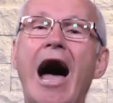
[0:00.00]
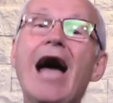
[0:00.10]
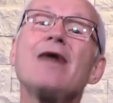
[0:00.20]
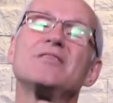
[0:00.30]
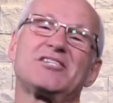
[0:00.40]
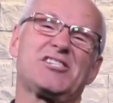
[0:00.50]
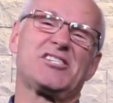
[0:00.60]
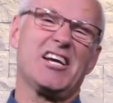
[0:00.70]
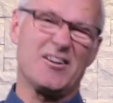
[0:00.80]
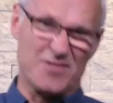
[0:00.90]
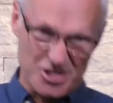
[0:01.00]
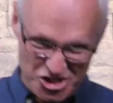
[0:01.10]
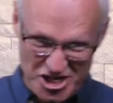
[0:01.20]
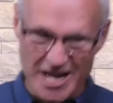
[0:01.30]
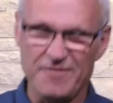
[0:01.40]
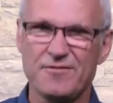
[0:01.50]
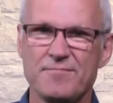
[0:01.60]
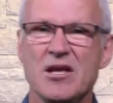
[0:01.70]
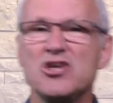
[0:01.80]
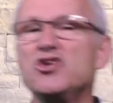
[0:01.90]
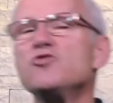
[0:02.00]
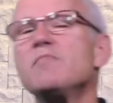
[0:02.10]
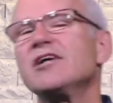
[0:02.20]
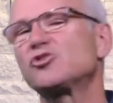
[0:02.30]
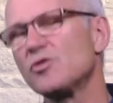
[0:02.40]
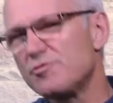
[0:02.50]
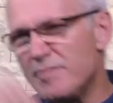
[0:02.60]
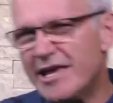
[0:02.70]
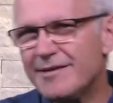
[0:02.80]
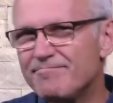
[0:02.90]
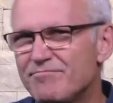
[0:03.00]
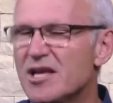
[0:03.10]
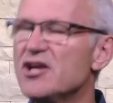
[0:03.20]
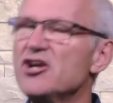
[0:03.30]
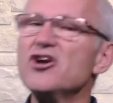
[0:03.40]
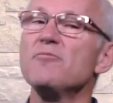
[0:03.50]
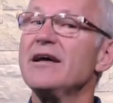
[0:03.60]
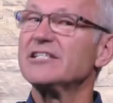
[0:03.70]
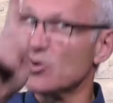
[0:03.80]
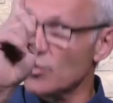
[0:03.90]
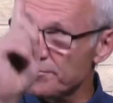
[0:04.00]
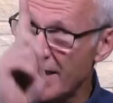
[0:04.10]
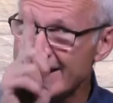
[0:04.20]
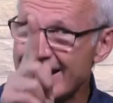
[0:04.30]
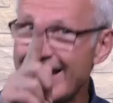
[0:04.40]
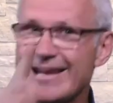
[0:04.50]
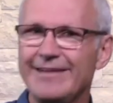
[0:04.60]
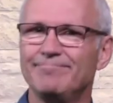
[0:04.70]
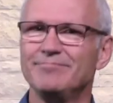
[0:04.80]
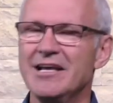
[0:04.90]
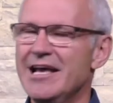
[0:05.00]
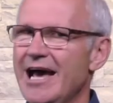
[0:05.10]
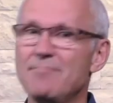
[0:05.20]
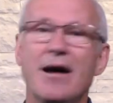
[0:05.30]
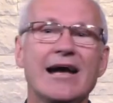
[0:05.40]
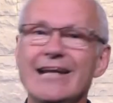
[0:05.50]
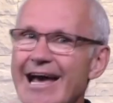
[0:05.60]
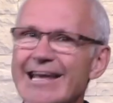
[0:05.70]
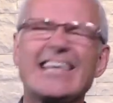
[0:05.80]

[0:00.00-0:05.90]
I'm the son of the chief. You mess with me, you're messing with my daddy. And my daddy